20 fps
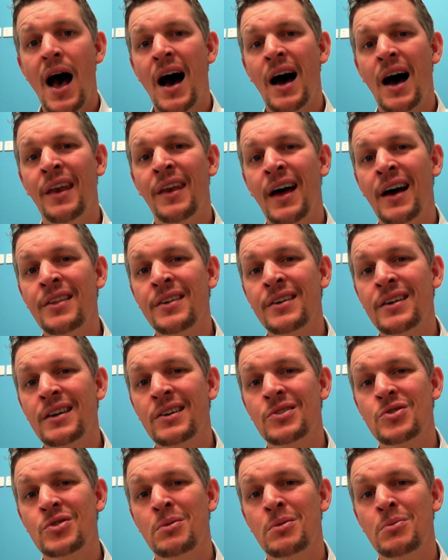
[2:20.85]
Another
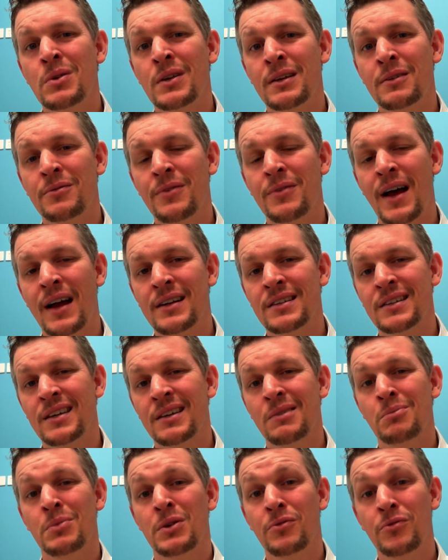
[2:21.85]
contributing factor
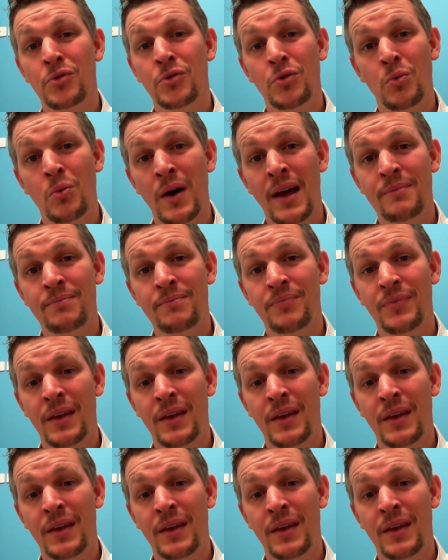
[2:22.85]
can be footwear.